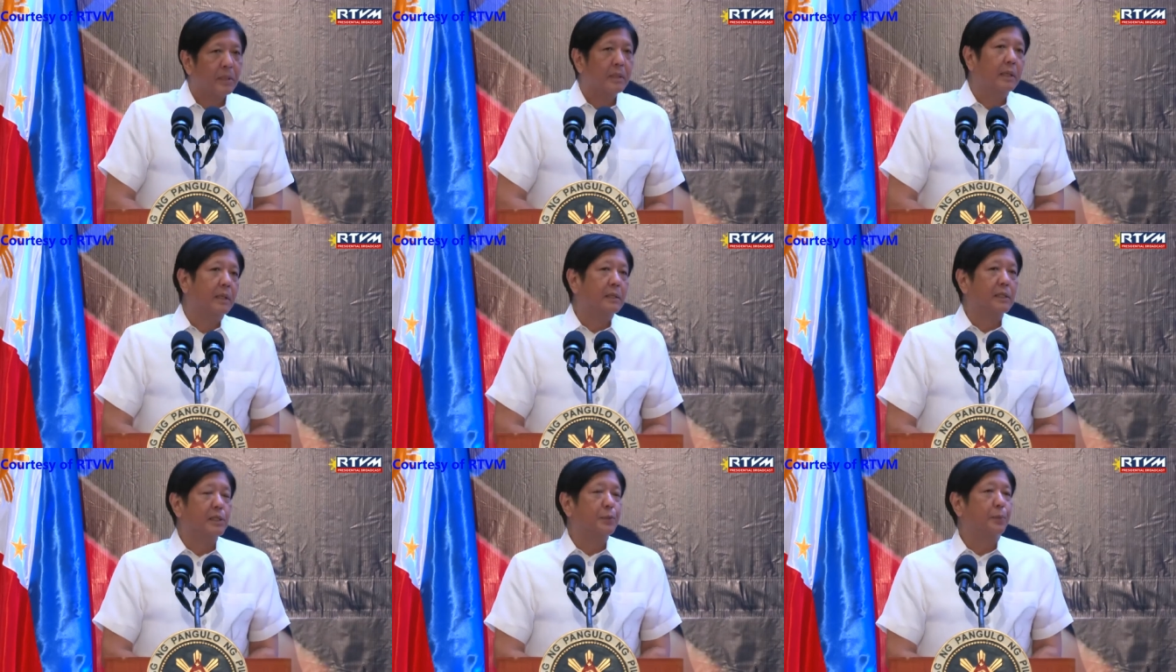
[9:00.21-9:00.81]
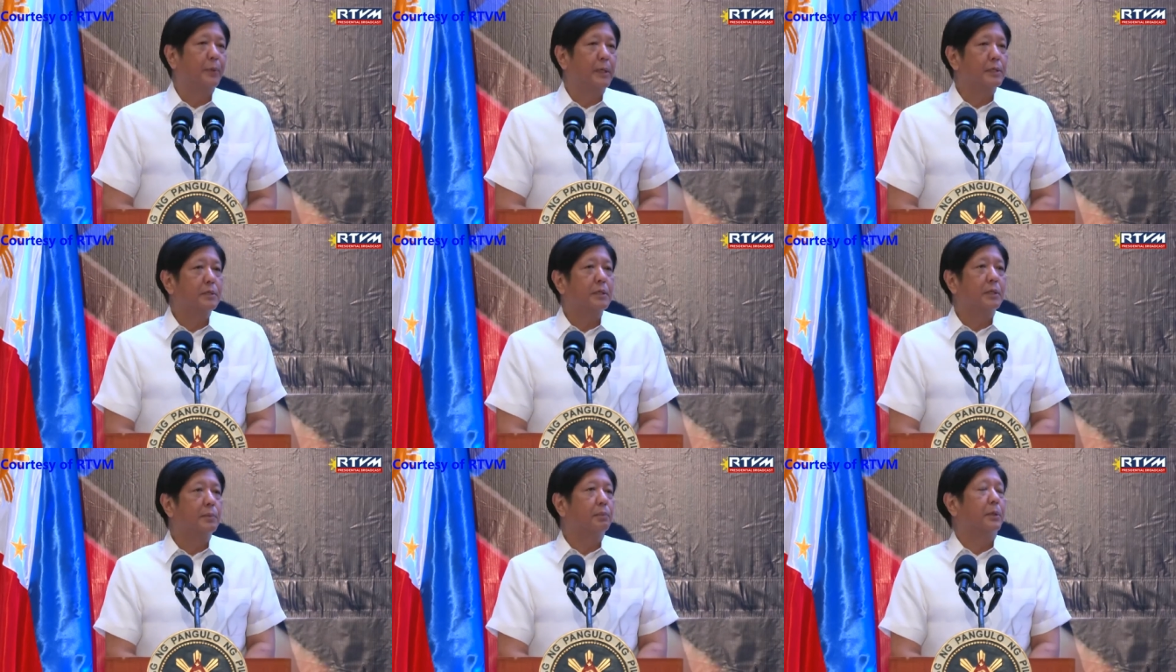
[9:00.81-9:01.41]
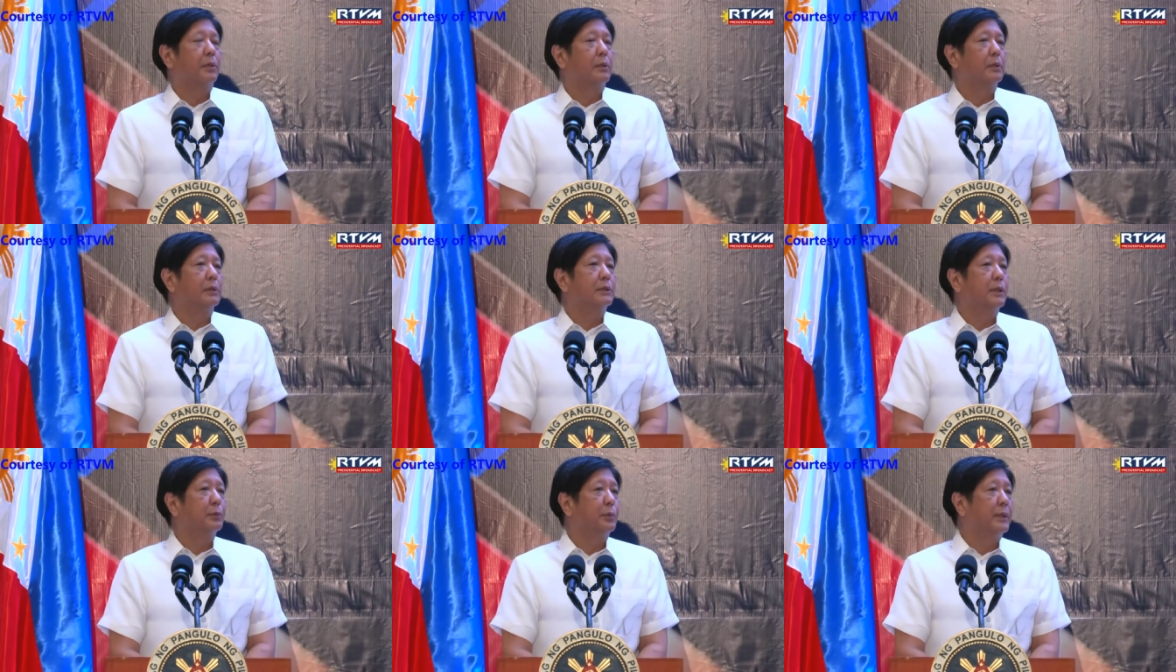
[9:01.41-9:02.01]
It is prescient
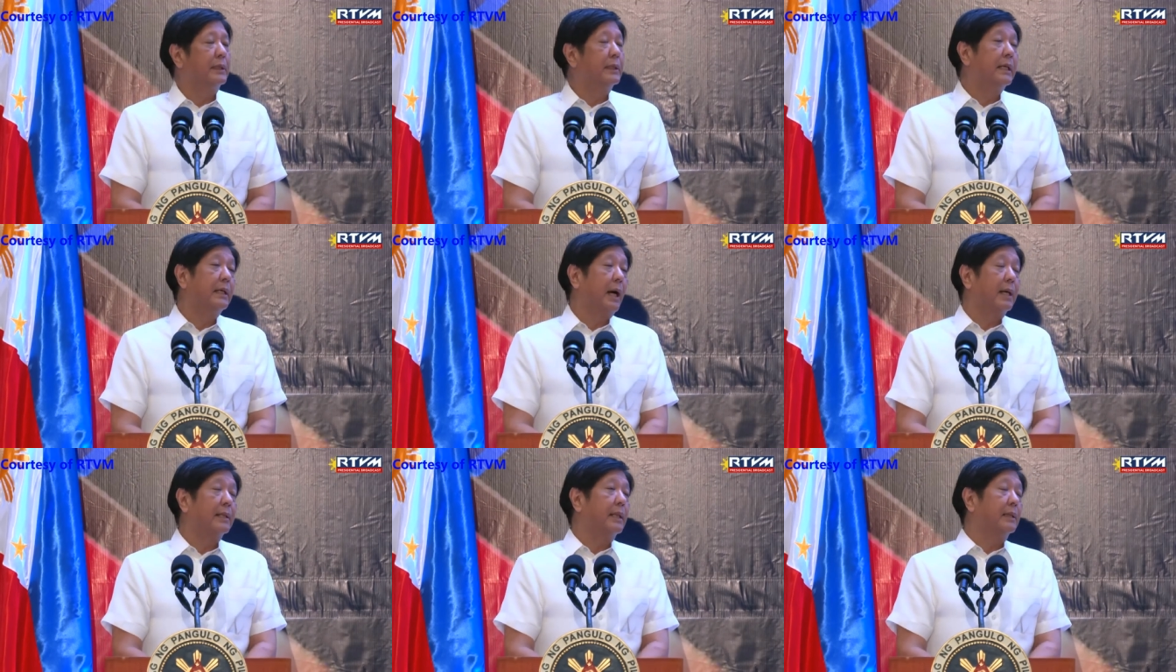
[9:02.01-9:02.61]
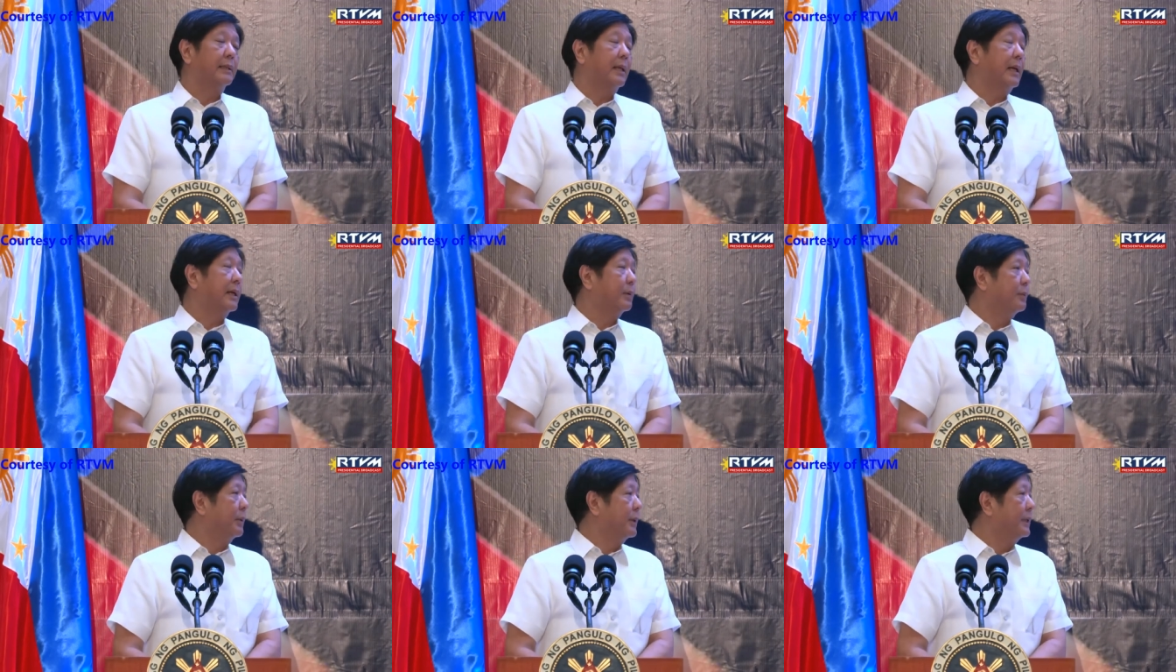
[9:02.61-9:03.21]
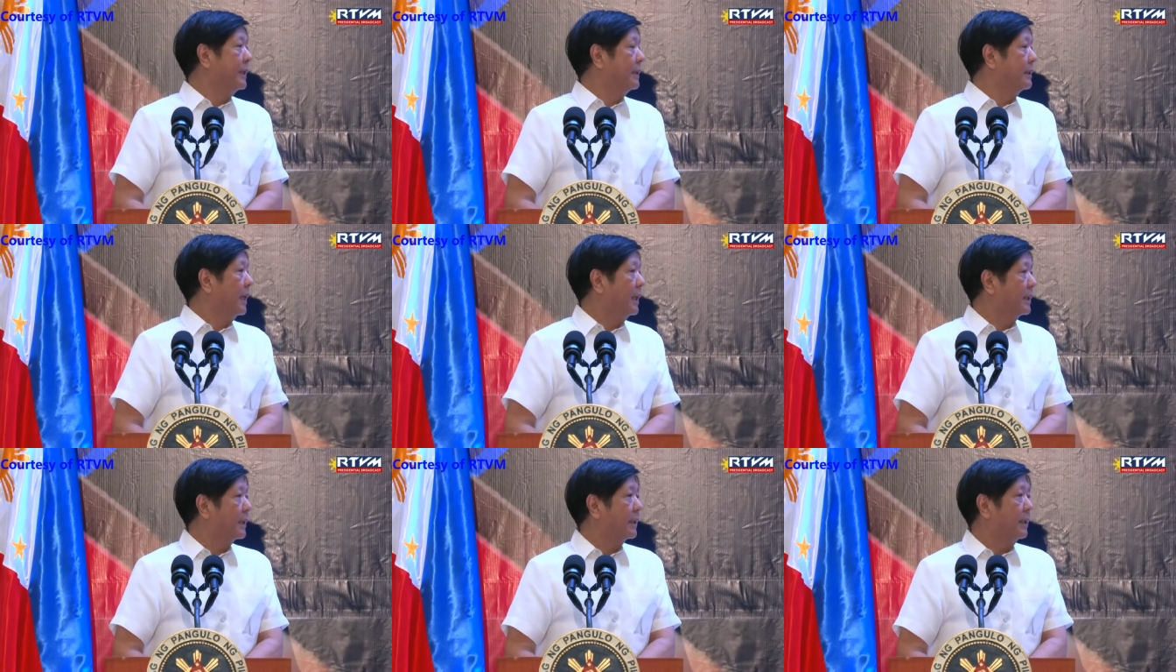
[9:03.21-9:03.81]
because we did, at that time we did
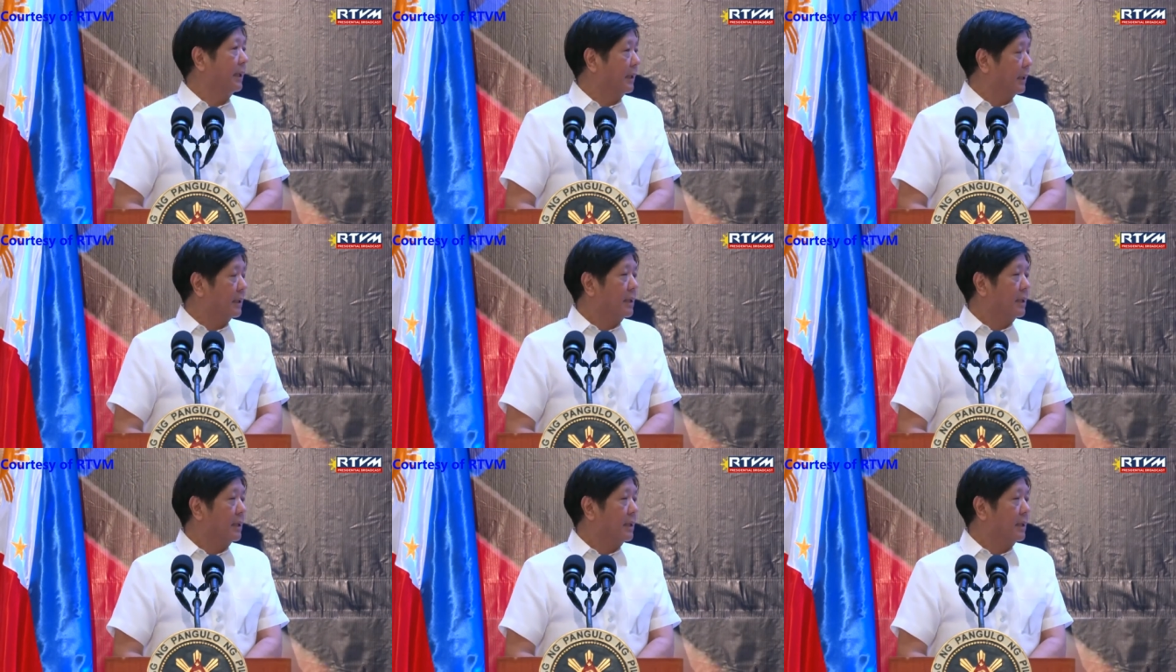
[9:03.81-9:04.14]
not think